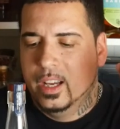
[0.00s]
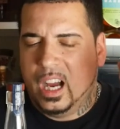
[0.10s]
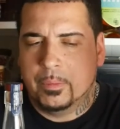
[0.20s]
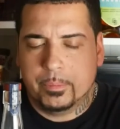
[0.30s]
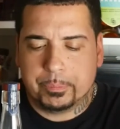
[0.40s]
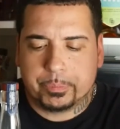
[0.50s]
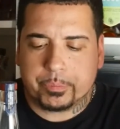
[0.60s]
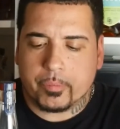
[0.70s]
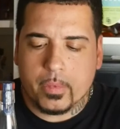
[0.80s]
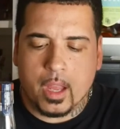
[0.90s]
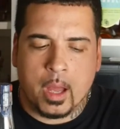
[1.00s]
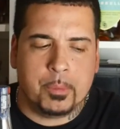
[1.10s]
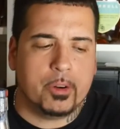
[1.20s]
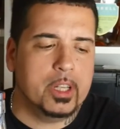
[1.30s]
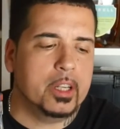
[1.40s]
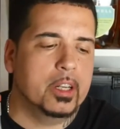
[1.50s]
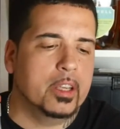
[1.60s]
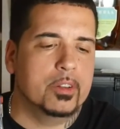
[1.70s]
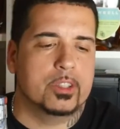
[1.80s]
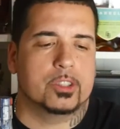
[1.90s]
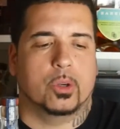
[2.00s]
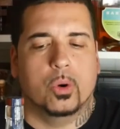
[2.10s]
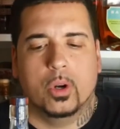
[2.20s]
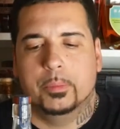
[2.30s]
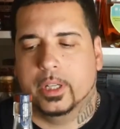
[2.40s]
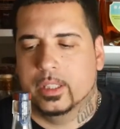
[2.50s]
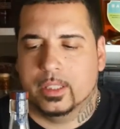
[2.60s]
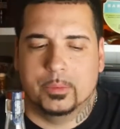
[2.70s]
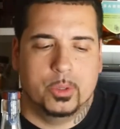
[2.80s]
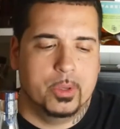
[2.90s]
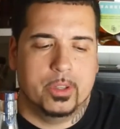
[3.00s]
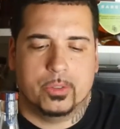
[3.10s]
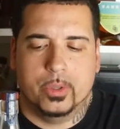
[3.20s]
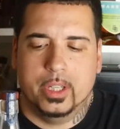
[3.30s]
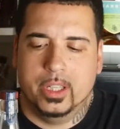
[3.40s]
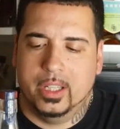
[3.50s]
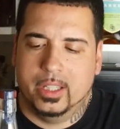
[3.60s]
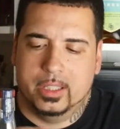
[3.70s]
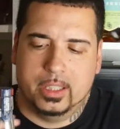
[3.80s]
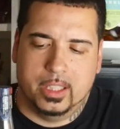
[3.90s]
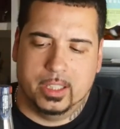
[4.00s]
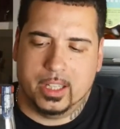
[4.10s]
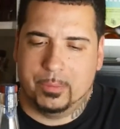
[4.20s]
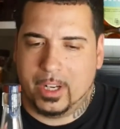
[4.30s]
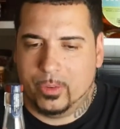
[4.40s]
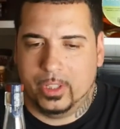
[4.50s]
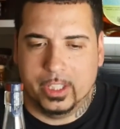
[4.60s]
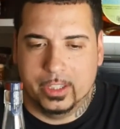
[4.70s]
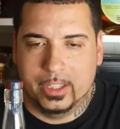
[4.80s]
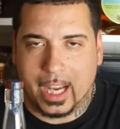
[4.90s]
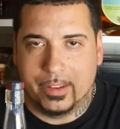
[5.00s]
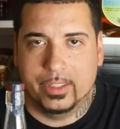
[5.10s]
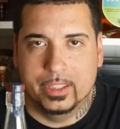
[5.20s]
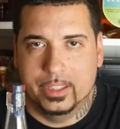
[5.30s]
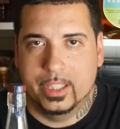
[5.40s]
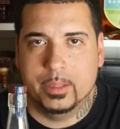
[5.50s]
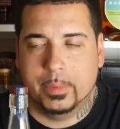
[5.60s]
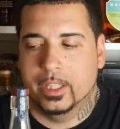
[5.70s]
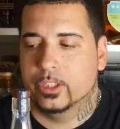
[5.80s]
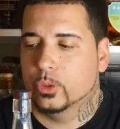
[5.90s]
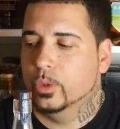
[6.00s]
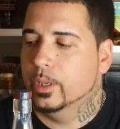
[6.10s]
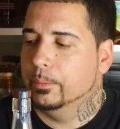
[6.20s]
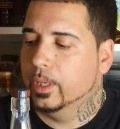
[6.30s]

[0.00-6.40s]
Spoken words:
I'm not really gonna give it a score because I'm doing 3 and I'm not really diving deep into it,